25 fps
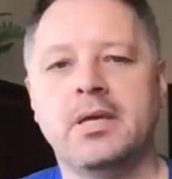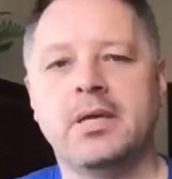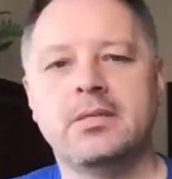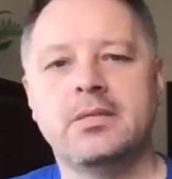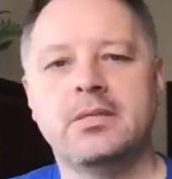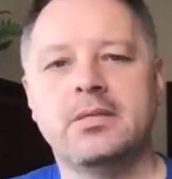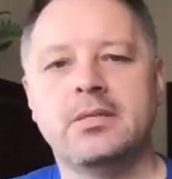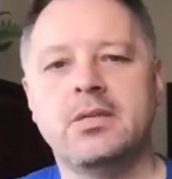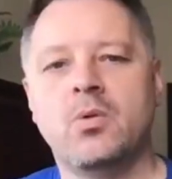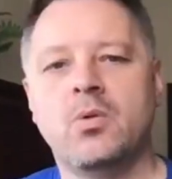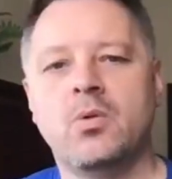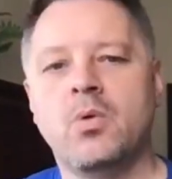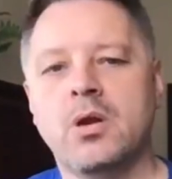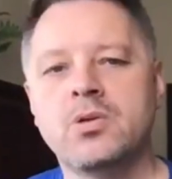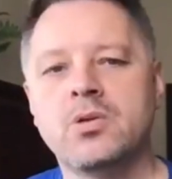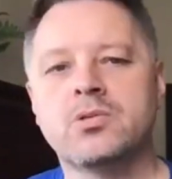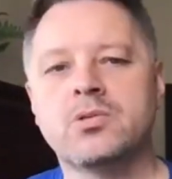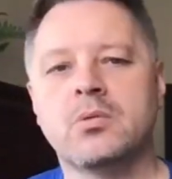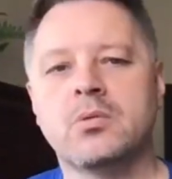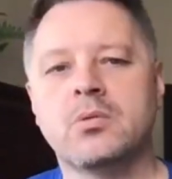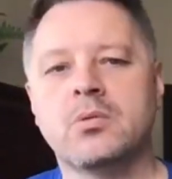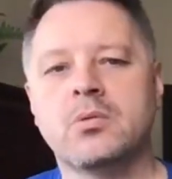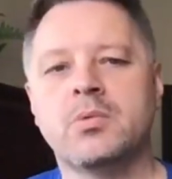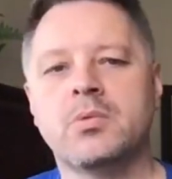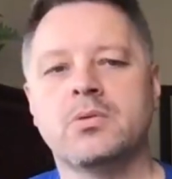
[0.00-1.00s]
you know what are some
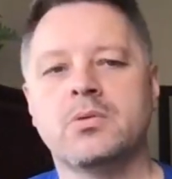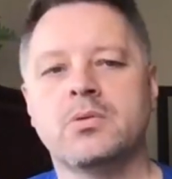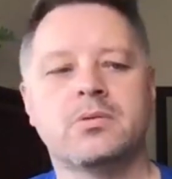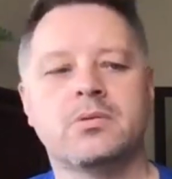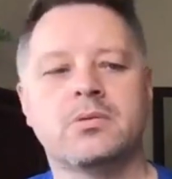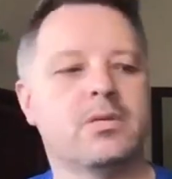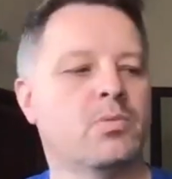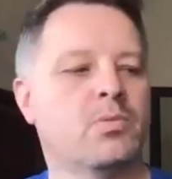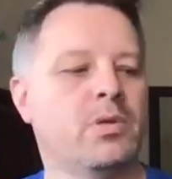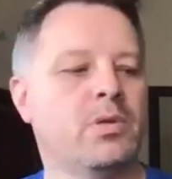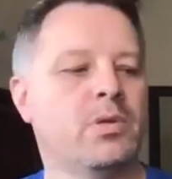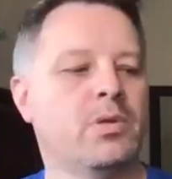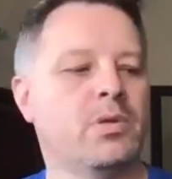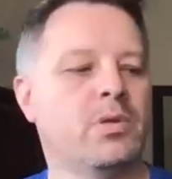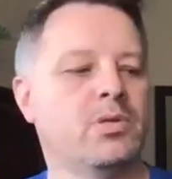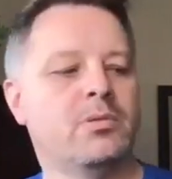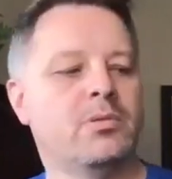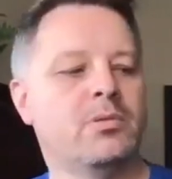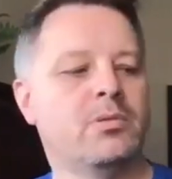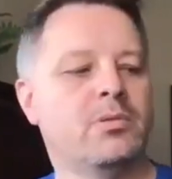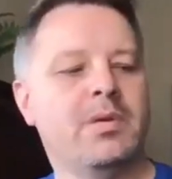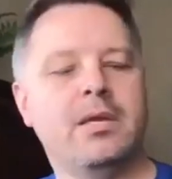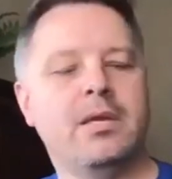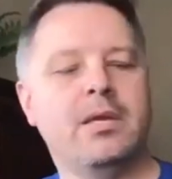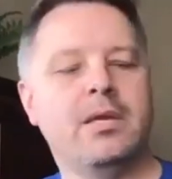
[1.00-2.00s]
of those things we should
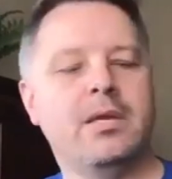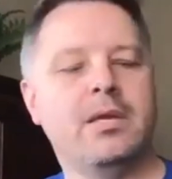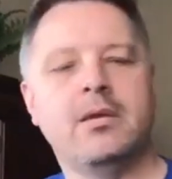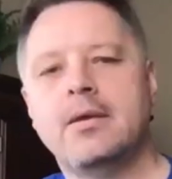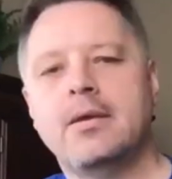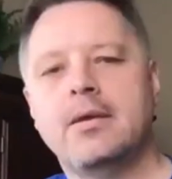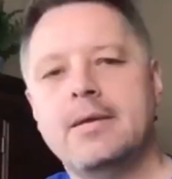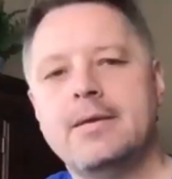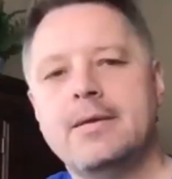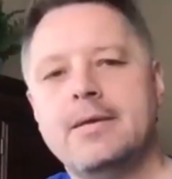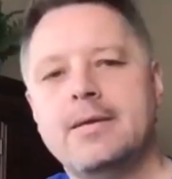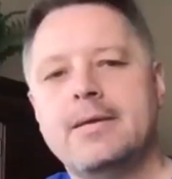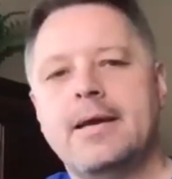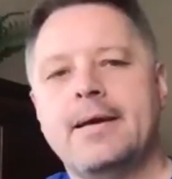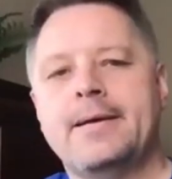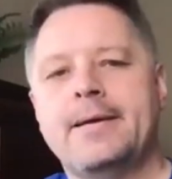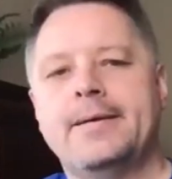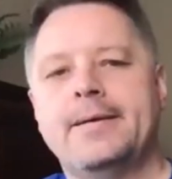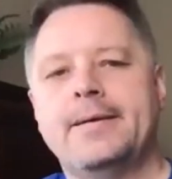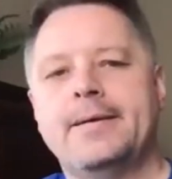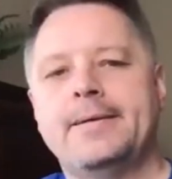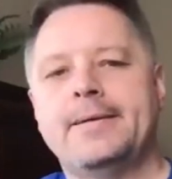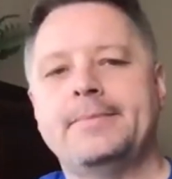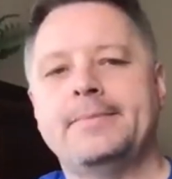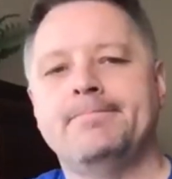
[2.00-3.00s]
be
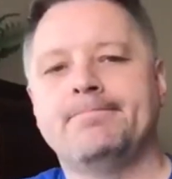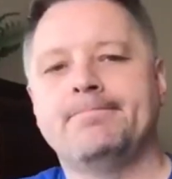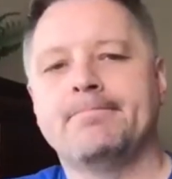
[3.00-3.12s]
um,